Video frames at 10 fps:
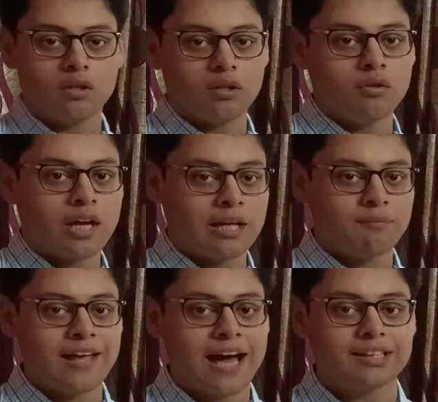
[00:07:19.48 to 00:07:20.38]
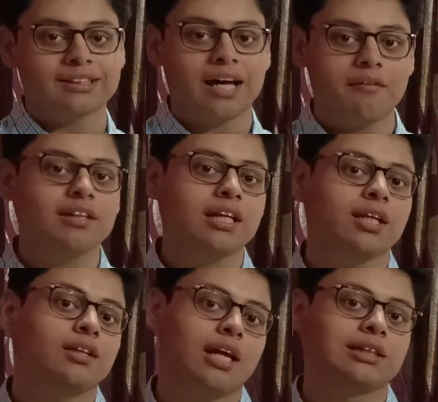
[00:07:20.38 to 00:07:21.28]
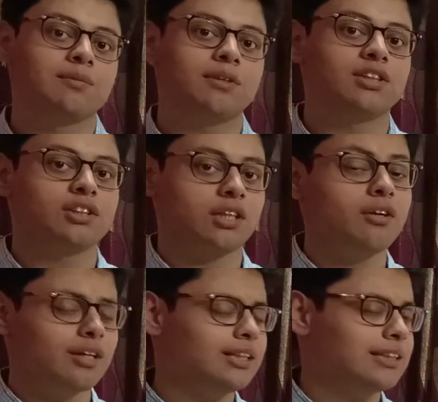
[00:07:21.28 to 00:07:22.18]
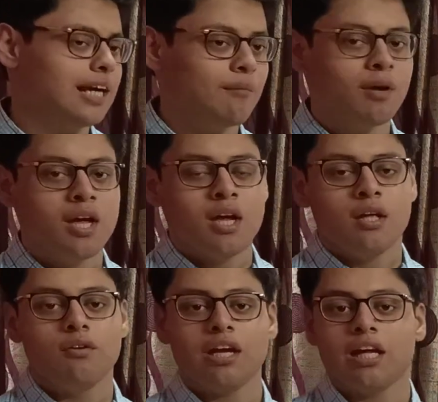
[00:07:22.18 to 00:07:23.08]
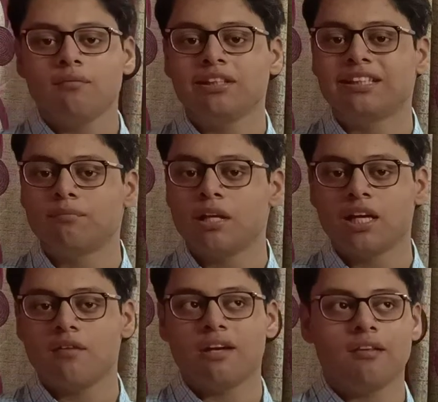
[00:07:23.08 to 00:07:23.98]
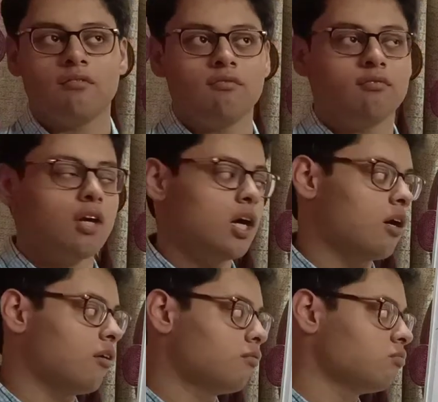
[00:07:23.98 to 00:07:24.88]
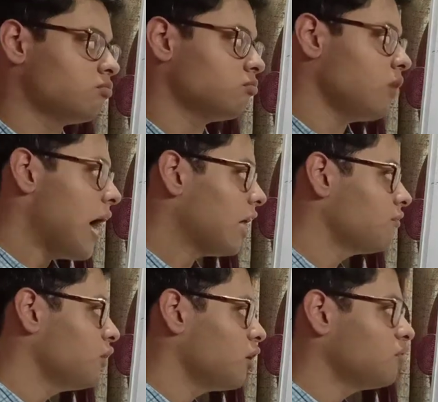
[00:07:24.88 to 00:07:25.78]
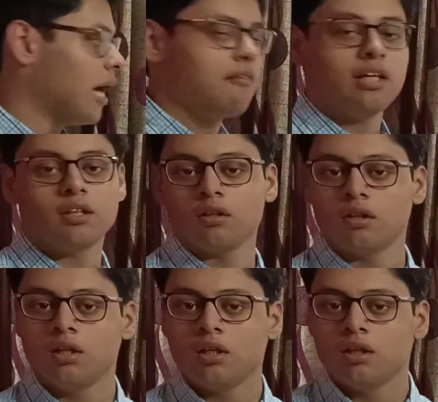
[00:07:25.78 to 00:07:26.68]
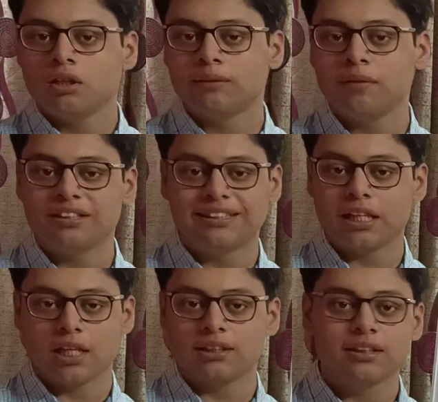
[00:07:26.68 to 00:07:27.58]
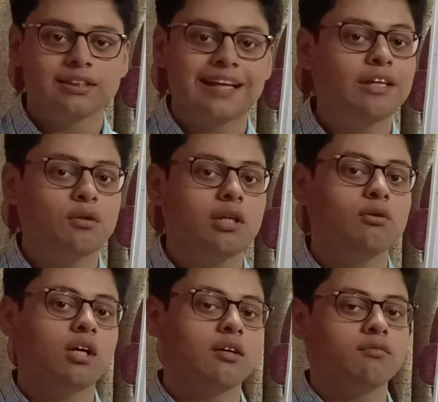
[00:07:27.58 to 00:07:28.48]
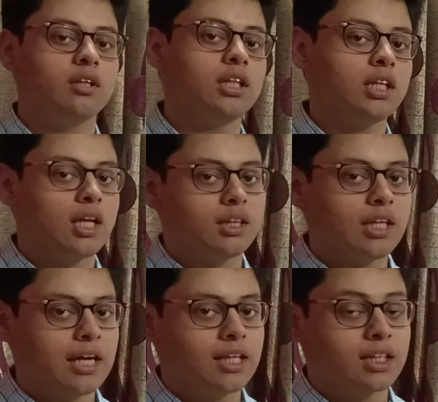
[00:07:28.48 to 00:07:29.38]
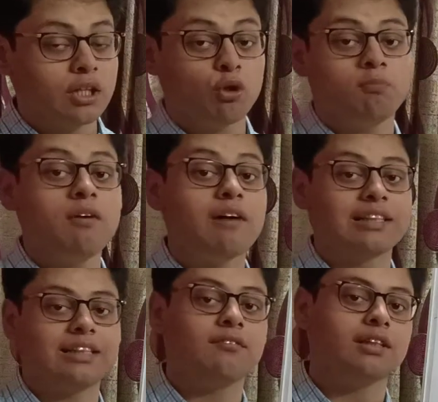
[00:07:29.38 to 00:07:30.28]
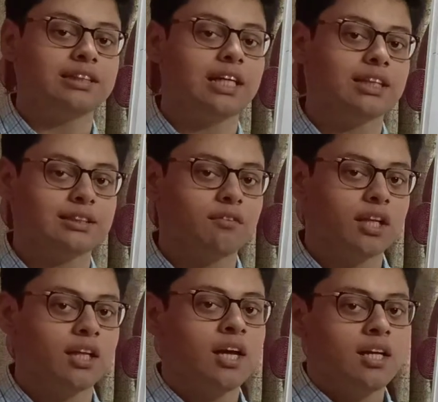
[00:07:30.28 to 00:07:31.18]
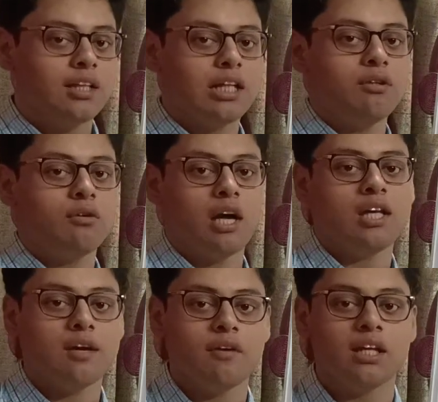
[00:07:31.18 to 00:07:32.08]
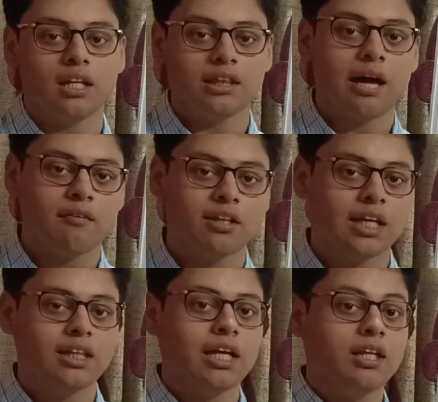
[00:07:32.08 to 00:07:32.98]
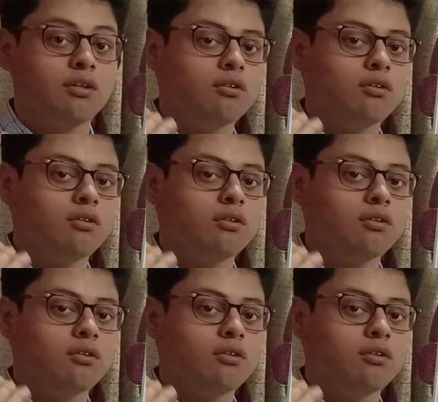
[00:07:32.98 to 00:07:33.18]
you can be asked direct and indirect speech in your exam. You can be simply given a handful of direct speech sentences and you need to convert it indirect. It could be vice versa as well, that you are given indirect and then